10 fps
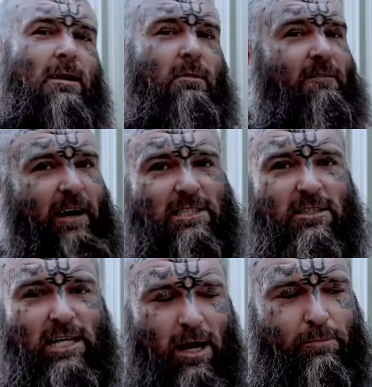My fats
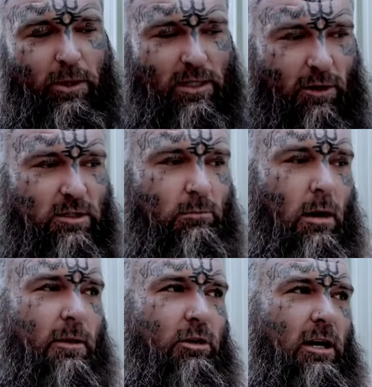are down pretty low at the
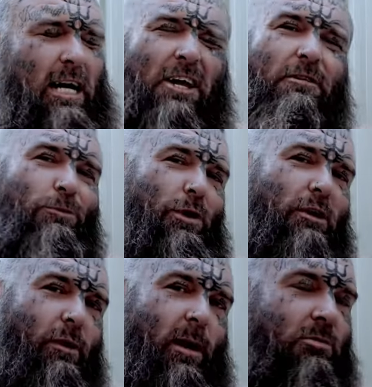moment, they're under 40
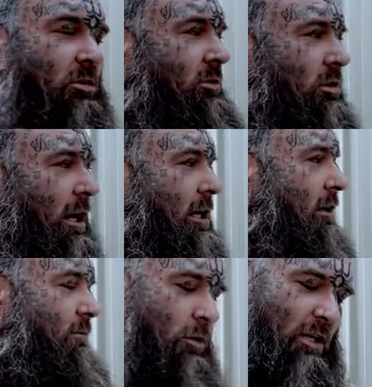grams, so I can
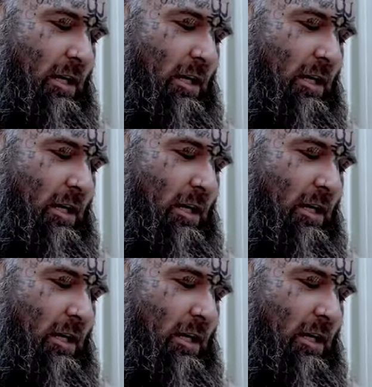afford